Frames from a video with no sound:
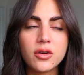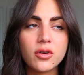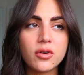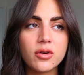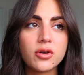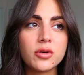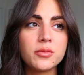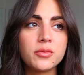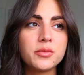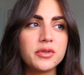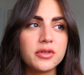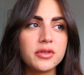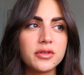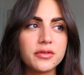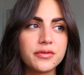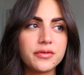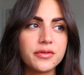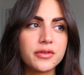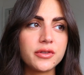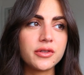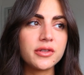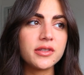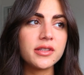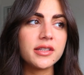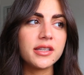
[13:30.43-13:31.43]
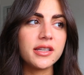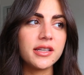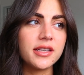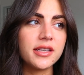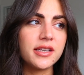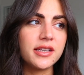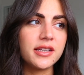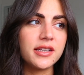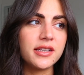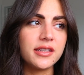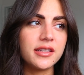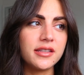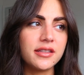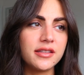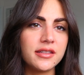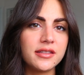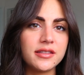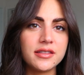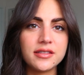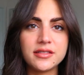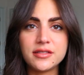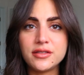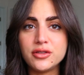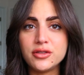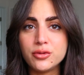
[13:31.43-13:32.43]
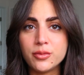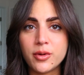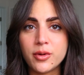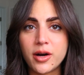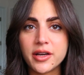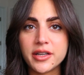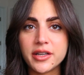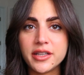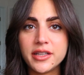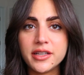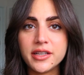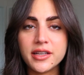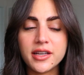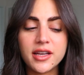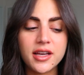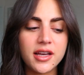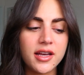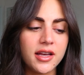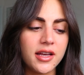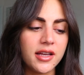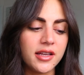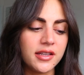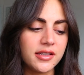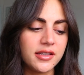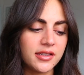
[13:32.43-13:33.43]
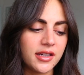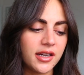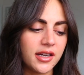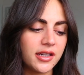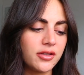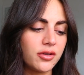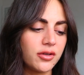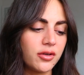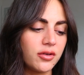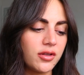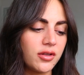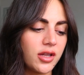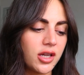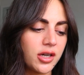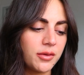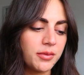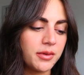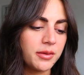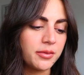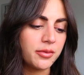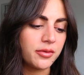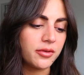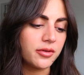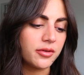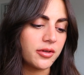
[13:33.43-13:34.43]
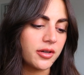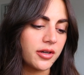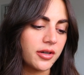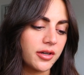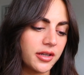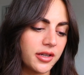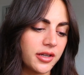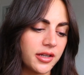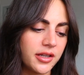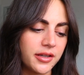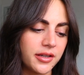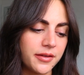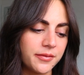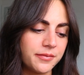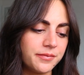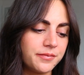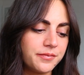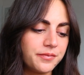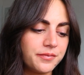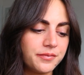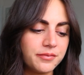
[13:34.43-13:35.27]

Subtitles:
or beautiful in this new body, and I know a lot of people are gonna